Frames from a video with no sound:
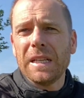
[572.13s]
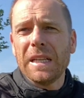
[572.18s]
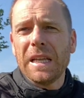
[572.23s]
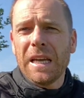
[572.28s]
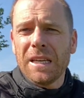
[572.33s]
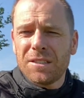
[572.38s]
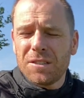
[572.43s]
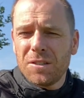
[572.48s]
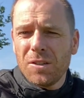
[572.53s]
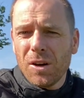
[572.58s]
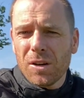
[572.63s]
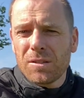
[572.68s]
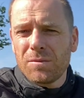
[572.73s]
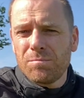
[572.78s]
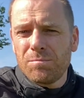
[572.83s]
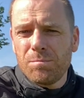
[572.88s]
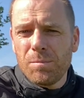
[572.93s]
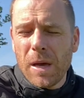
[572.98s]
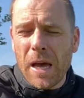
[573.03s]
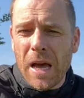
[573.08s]
it's not
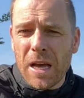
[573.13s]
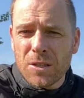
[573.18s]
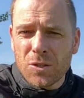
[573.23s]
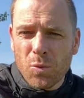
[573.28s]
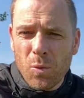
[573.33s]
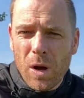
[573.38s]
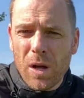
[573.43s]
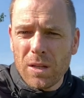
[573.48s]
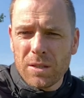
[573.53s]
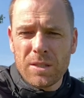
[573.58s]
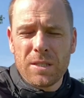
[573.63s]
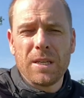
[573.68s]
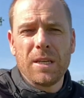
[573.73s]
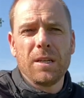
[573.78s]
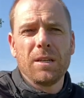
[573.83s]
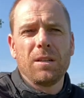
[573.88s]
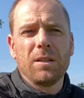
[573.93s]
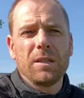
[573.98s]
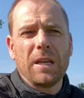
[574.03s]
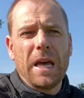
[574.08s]
as well
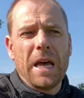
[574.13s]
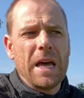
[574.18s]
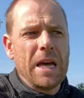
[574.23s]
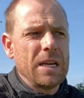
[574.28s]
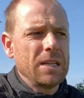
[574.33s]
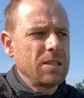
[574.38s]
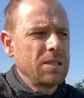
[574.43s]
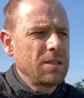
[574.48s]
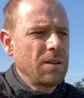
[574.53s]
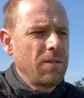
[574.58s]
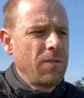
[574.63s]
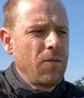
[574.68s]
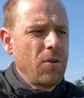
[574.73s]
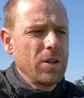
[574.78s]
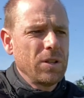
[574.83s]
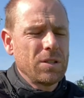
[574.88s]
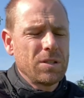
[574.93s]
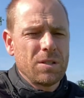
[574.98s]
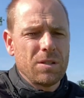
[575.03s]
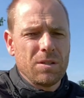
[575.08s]
sealed as, for
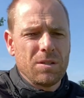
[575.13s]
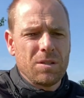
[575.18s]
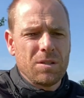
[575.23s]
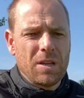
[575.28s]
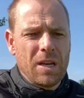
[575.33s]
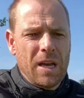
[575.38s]
instance,